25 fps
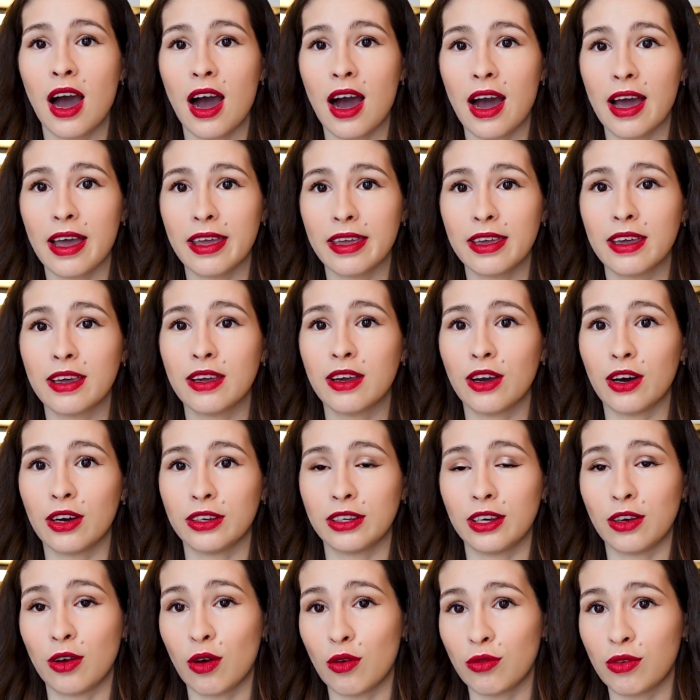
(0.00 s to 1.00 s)
I
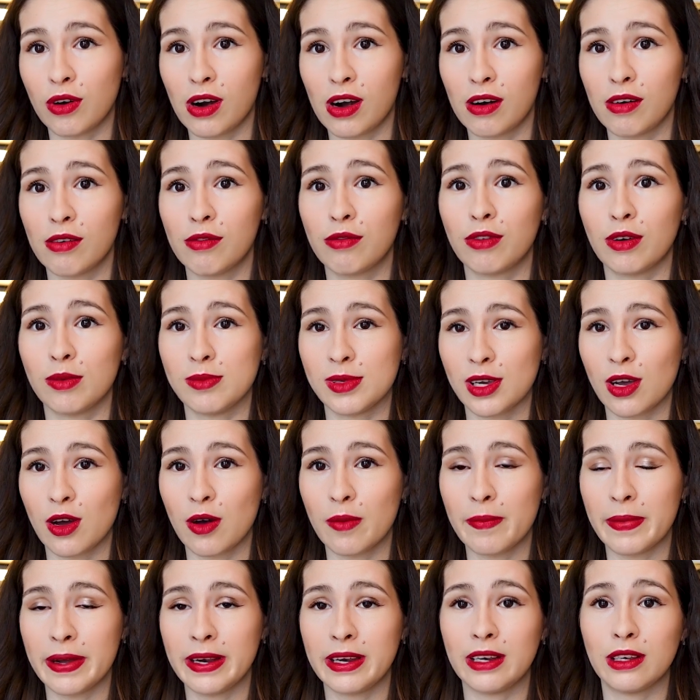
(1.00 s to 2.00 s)
got an offer from the
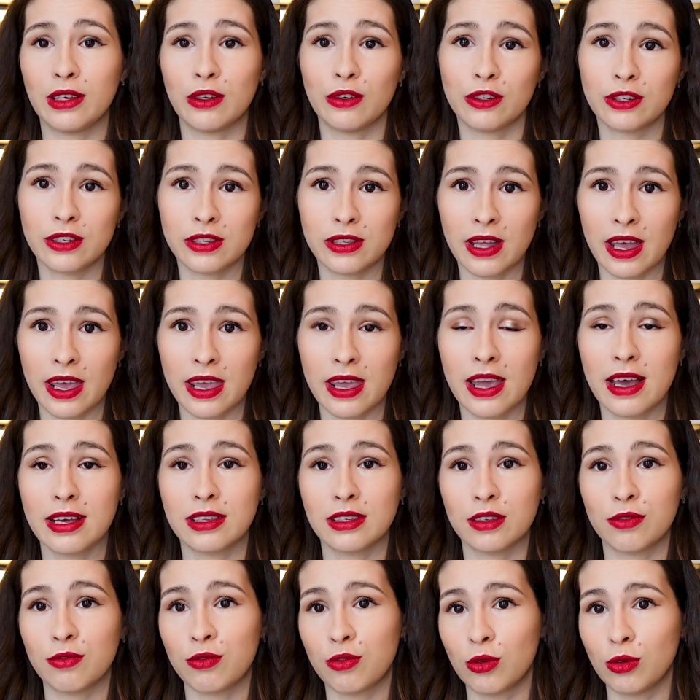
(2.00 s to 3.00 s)
company to stay
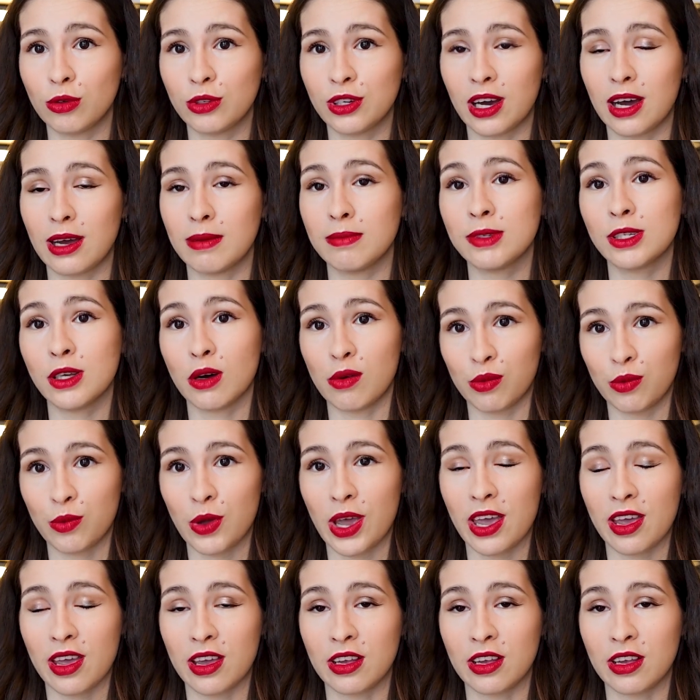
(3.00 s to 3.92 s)
as a full-time software